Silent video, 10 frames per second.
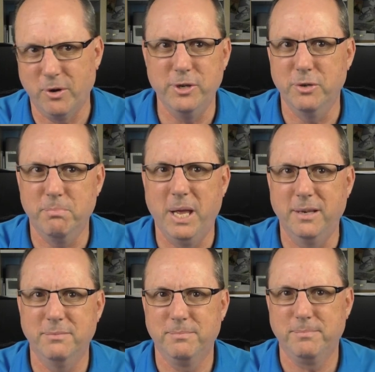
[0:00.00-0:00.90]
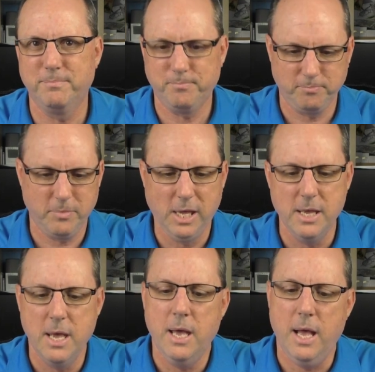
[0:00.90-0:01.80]
for a new pen.
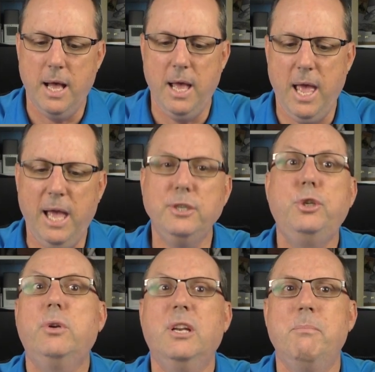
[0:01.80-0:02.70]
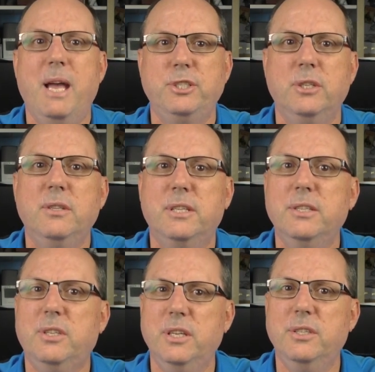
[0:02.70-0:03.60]
Uh, as you can imagine,
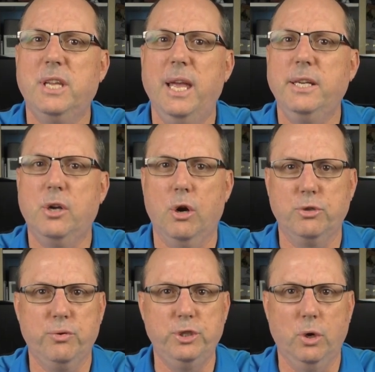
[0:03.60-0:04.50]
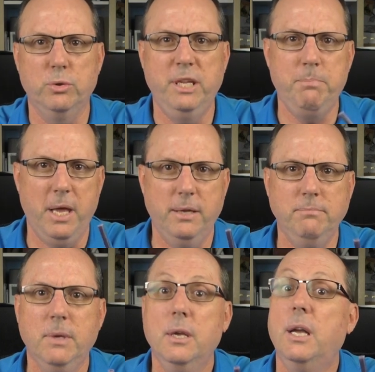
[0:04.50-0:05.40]
this is a cartridge-only
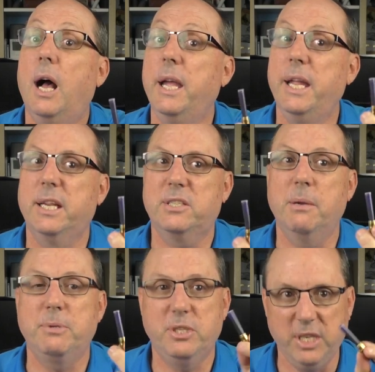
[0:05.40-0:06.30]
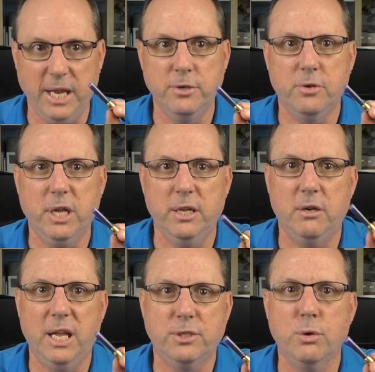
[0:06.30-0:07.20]
pen. Uh, it accepts standard
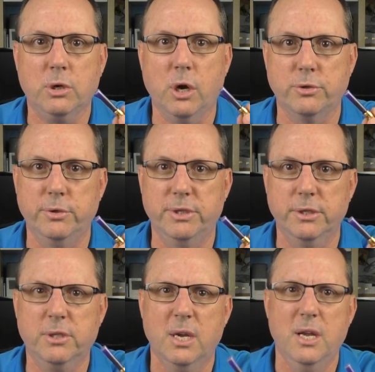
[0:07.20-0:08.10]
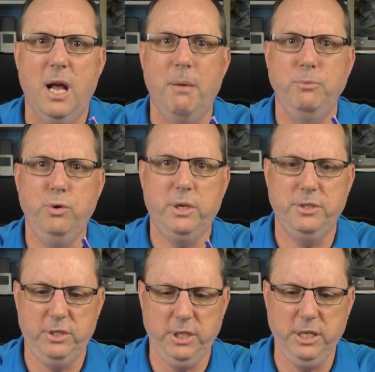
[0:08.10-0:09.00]
international cartridges. Um, you
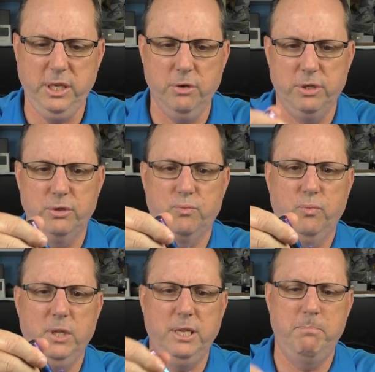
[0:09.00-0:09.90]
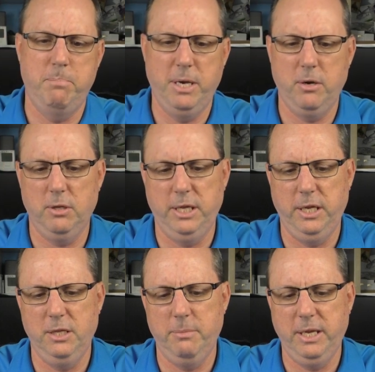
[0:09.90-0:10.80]
can see here there's really
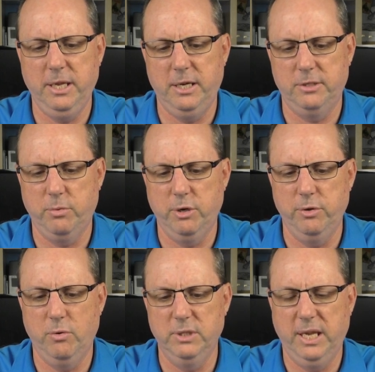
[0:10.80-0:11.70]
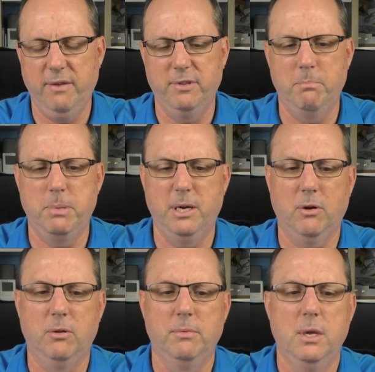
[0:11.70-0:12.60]
barely, let me get it to where you only have the
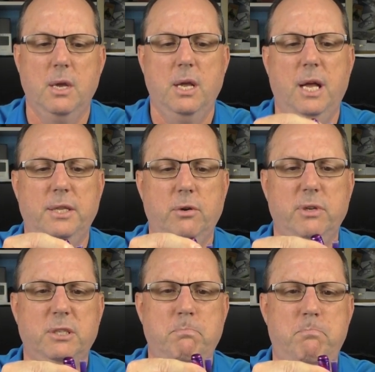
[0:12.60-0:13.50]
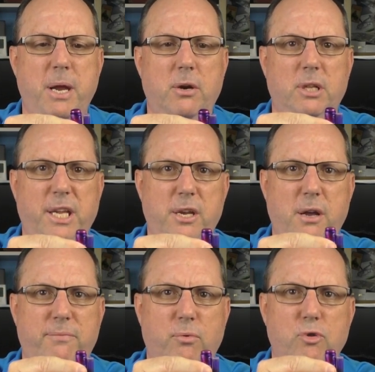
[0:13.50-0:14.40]
barrel. Uh, there is barely
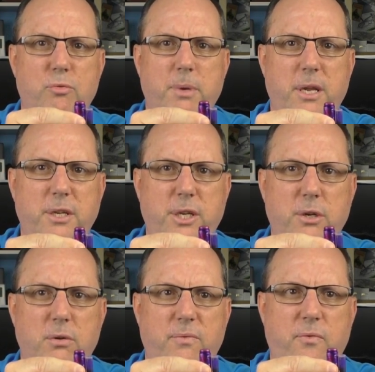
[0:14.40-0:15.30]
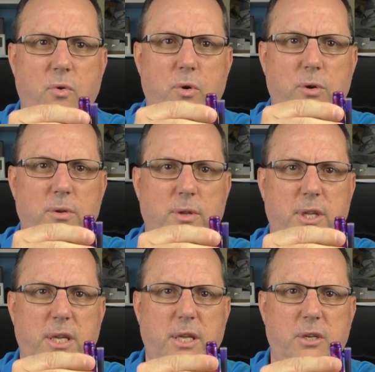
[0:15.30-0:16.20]
enough room in here for
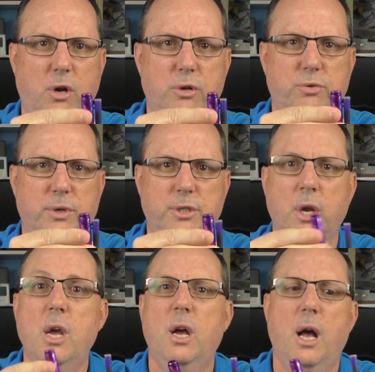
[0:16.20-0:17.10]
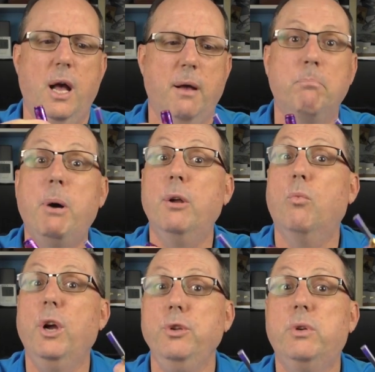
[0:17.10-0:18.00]
the cartridge. Uh, but
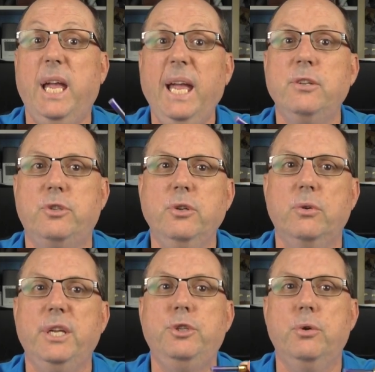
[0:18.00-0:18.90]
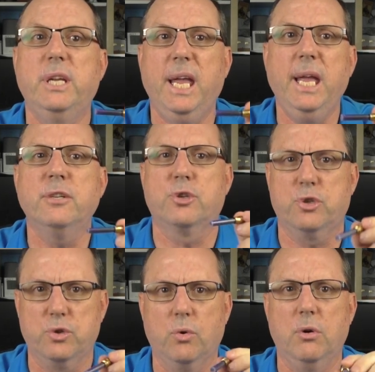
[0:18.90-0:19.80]
what you can do is you can
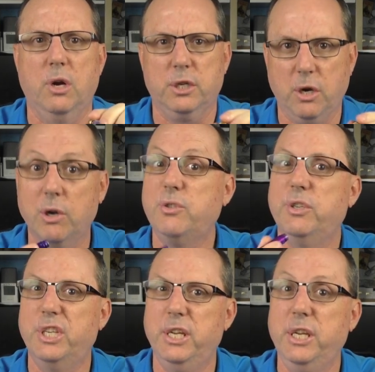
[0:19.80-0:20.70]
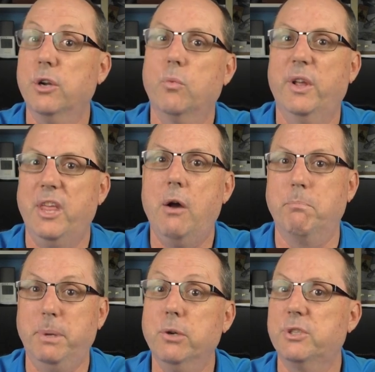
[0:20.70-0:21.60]
store a cartridge in here
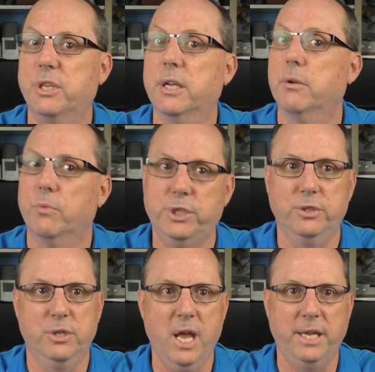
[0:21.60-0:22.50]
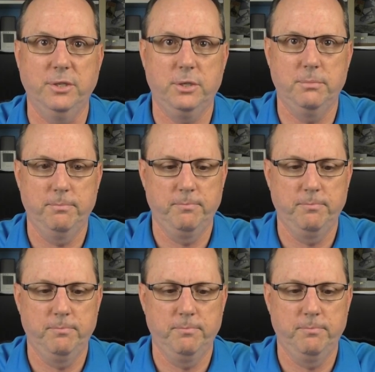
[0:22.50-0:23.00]
without piercing it, which is nice.